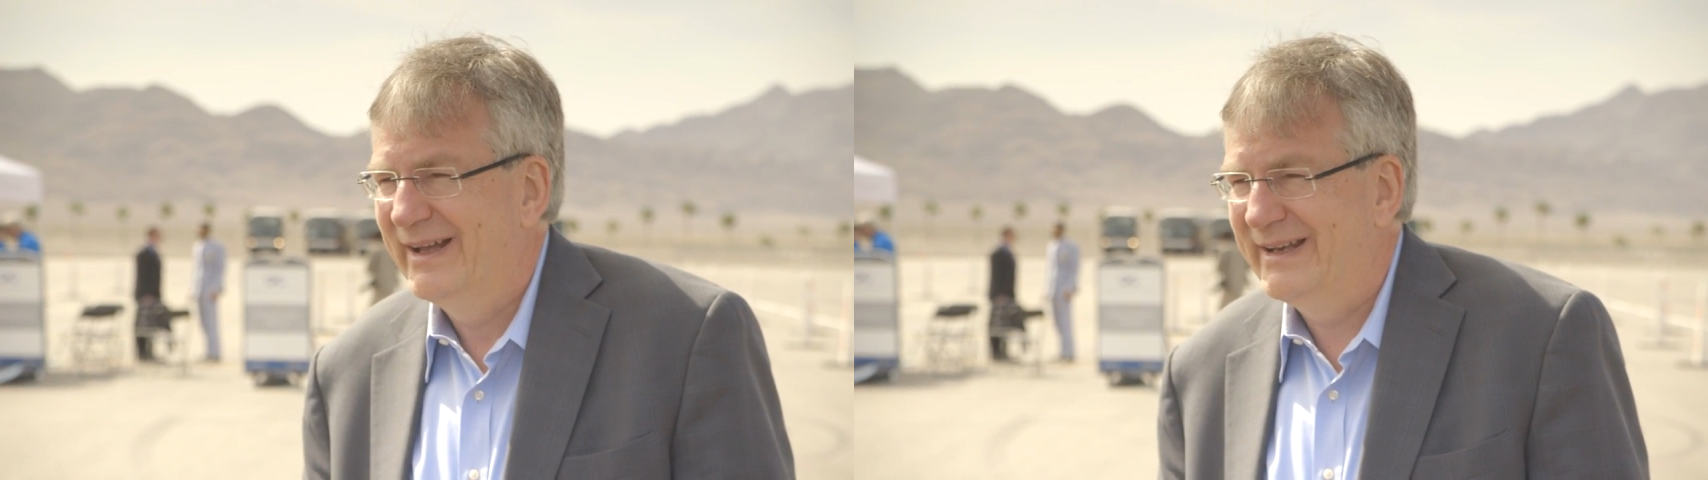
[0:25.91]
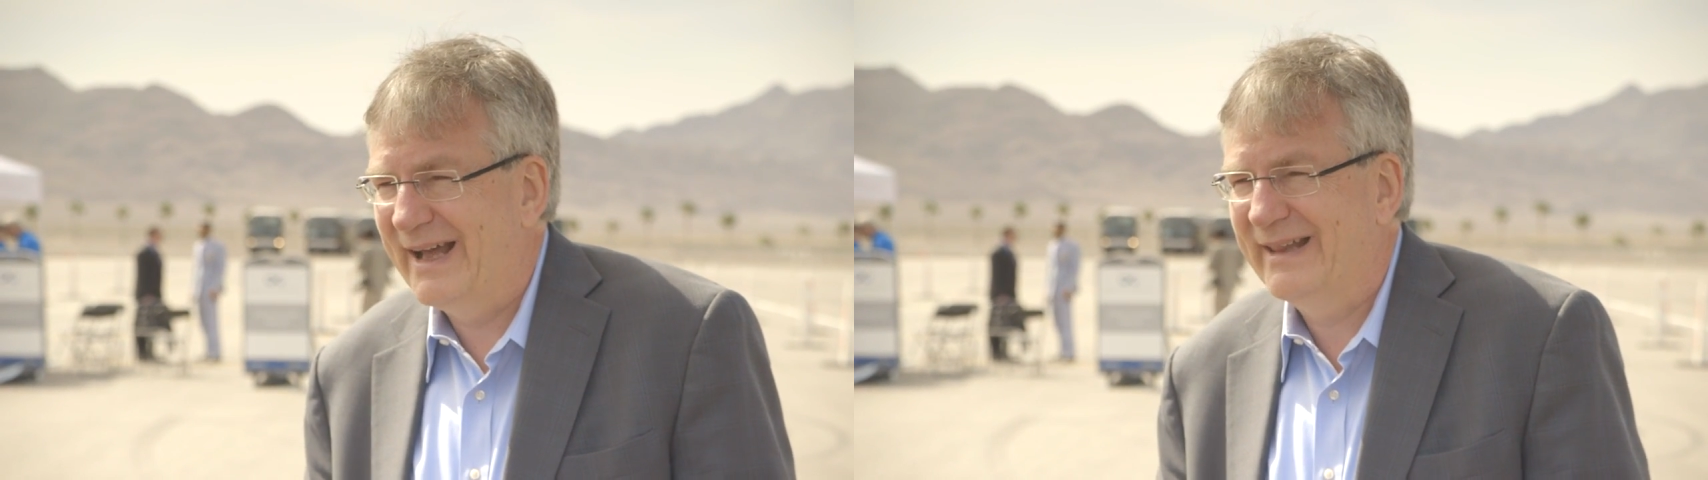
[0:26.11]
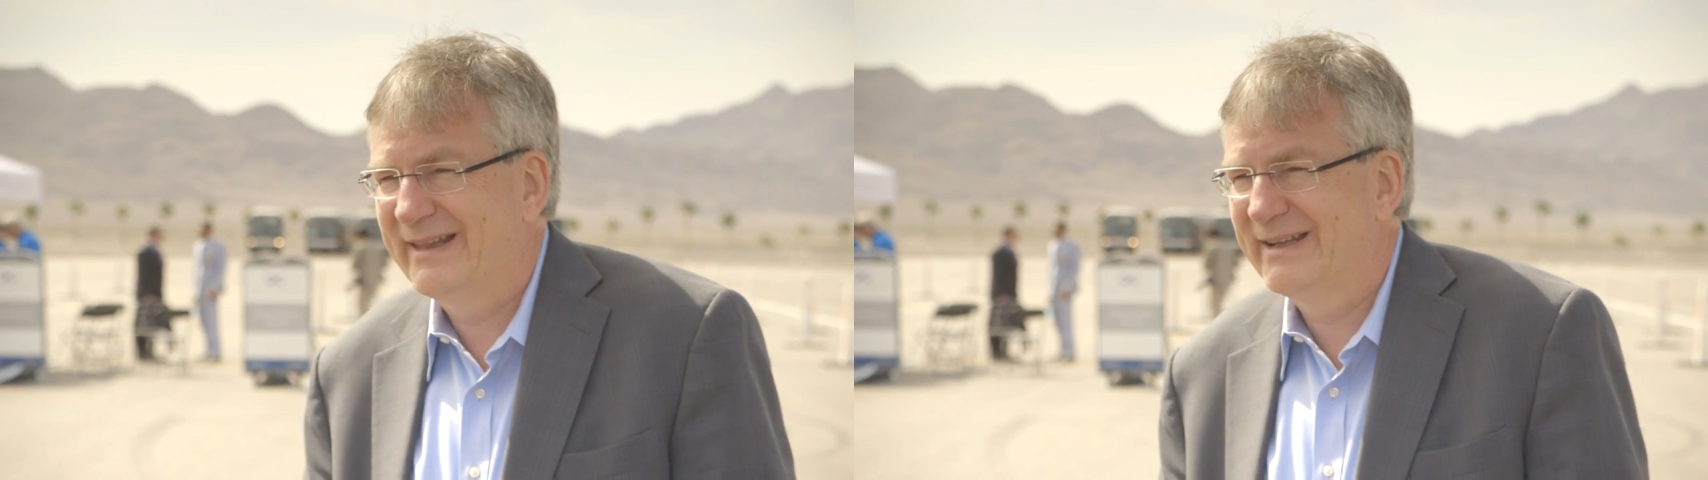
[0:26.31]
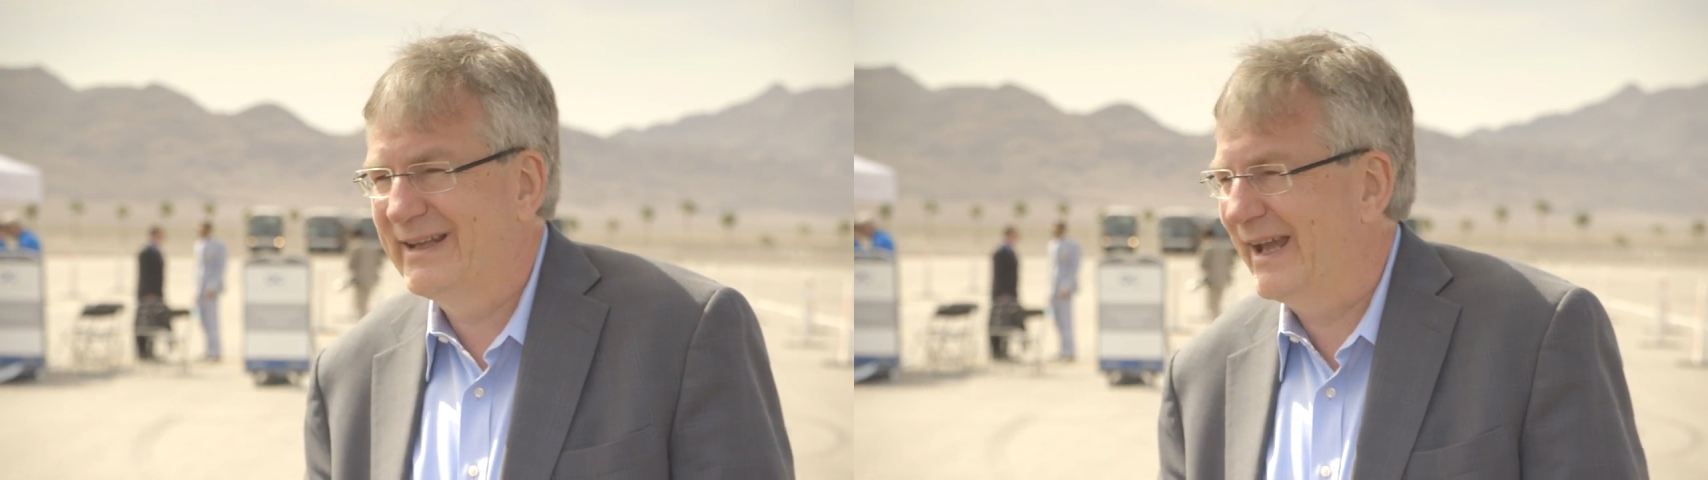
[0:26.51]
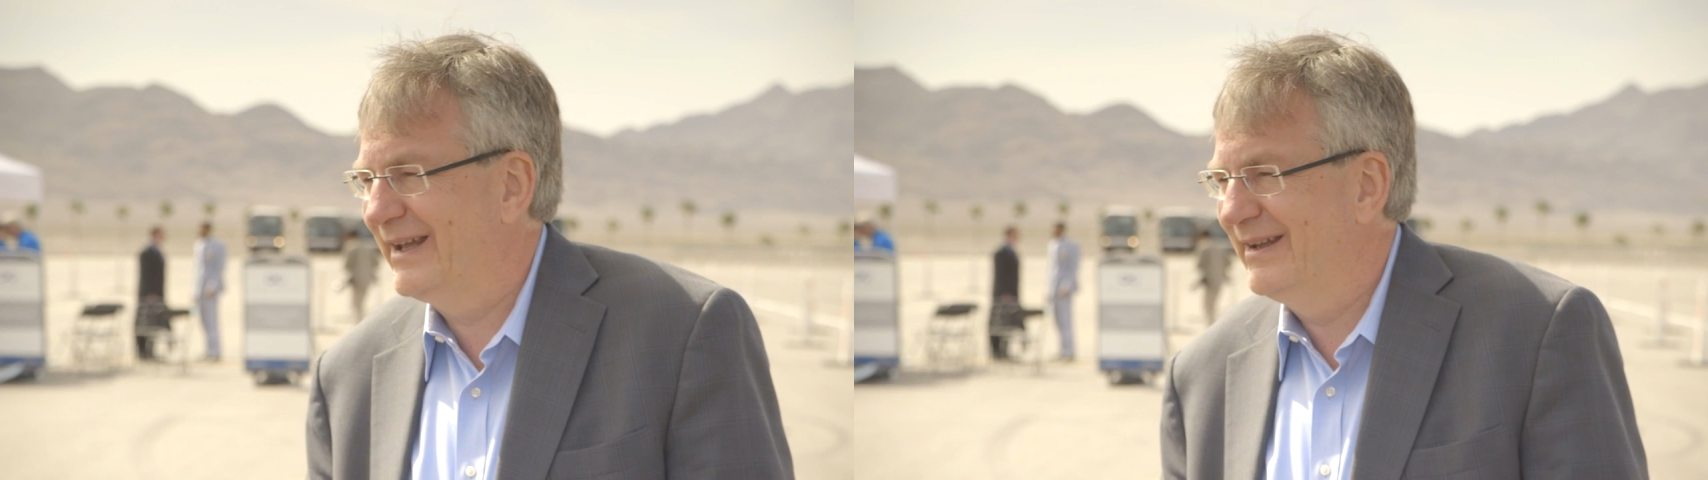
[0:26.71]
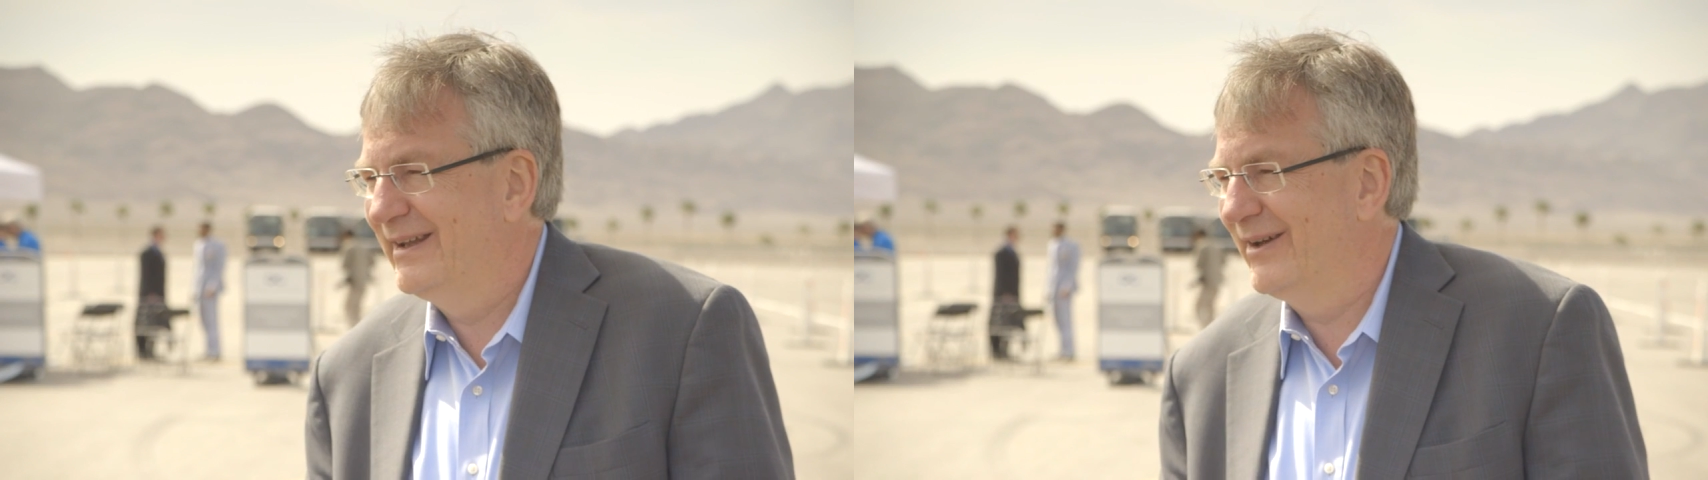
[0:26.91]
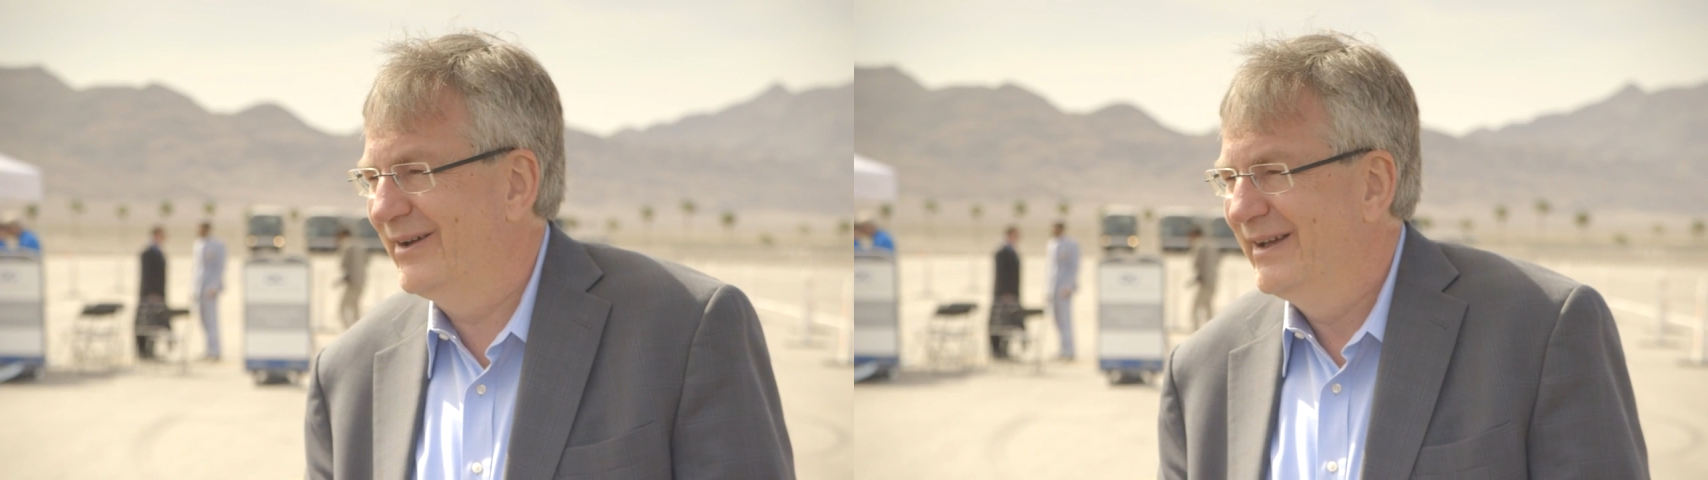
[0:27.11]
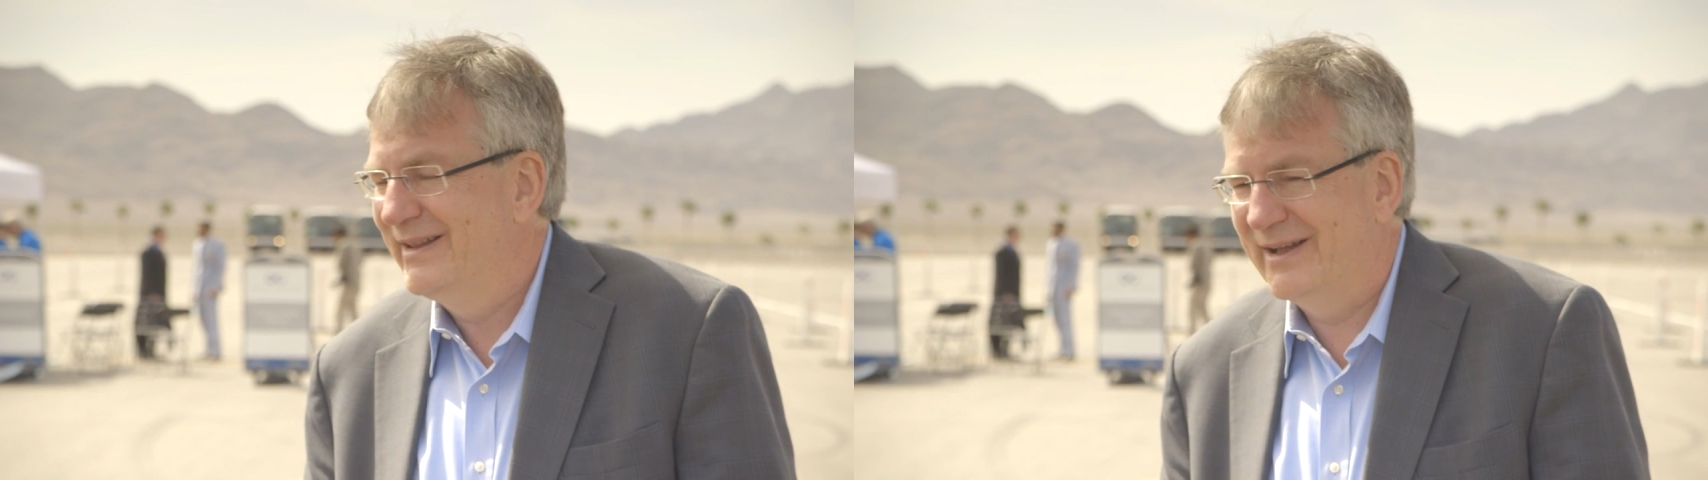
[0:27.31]
Nothing can,
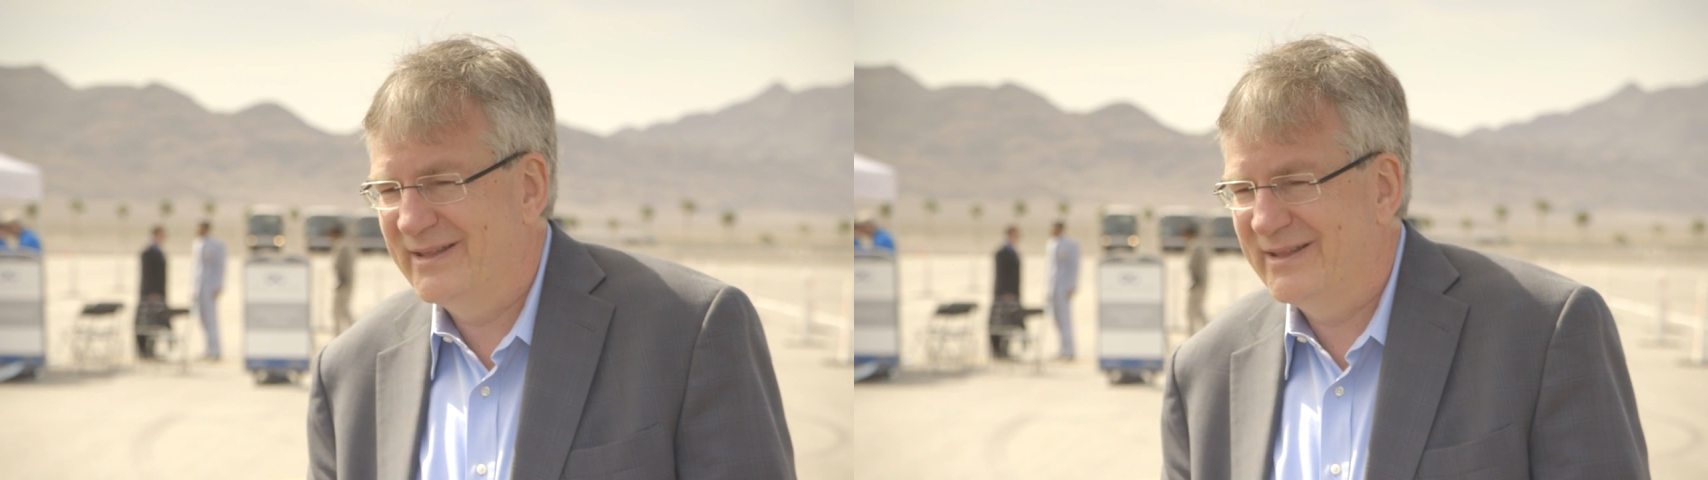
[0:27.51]
you know,